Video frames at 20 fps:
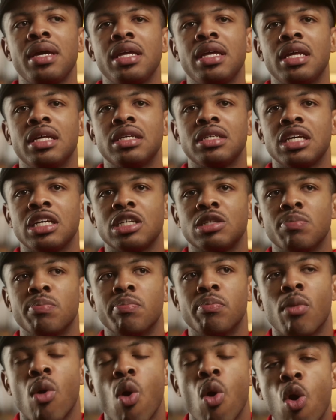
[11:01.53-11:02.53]
is, it's
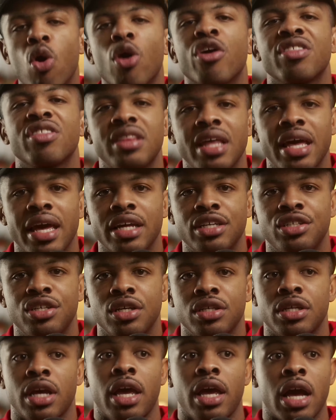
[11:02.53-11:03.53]
more than
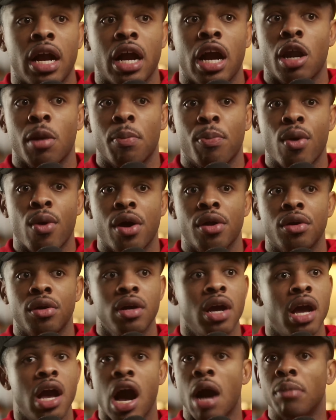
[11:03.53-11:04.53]
just, hey, I got a product,
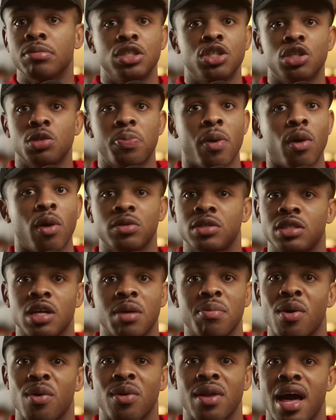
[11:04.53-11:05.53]
I'm going to just post
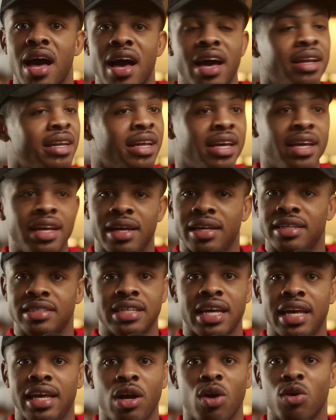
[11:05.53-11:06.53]
something online,
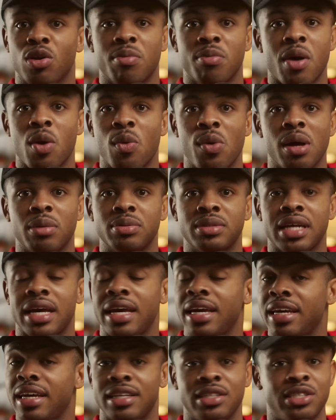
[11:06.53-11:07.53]
say, go to my
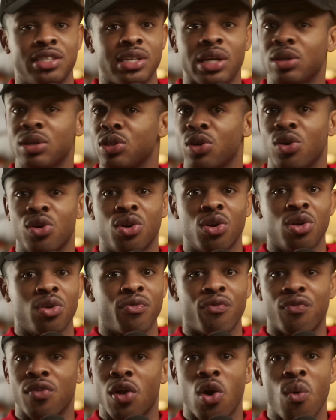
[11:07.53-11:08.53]
website, and sales are going to
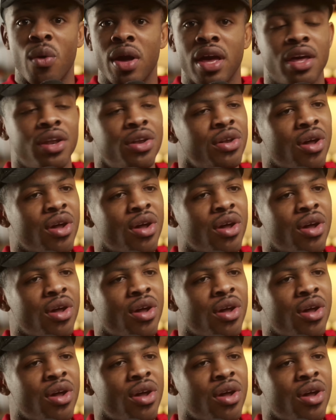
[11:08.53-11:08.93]
flow in.